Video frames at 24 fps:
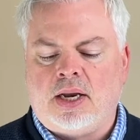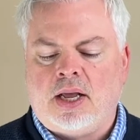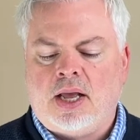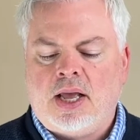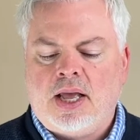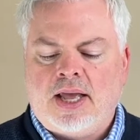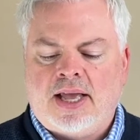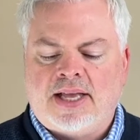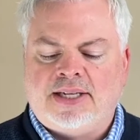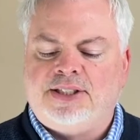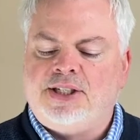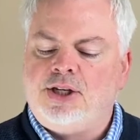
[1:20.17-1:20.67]

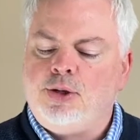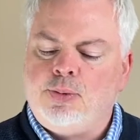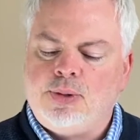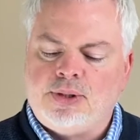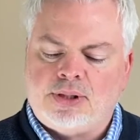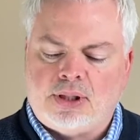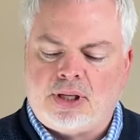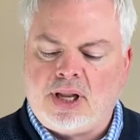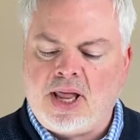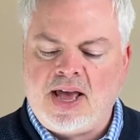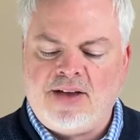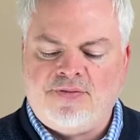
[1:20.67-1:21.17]
and she was
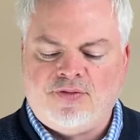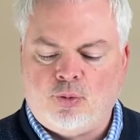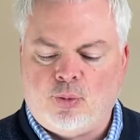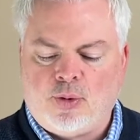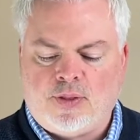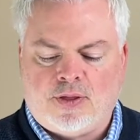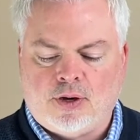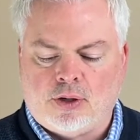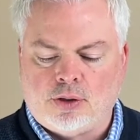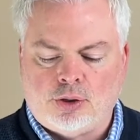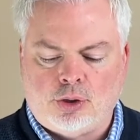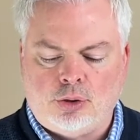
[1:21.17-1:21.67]
left with her
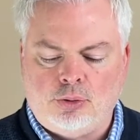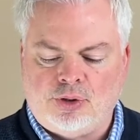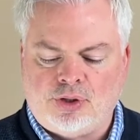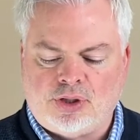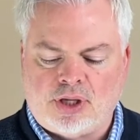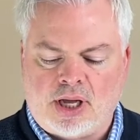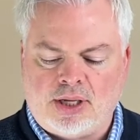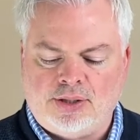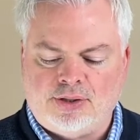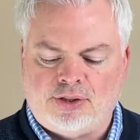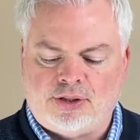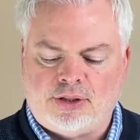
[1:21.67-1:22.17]
2
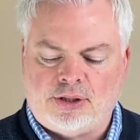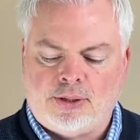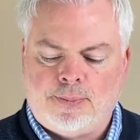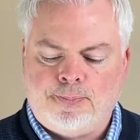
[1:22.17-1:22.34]
sons.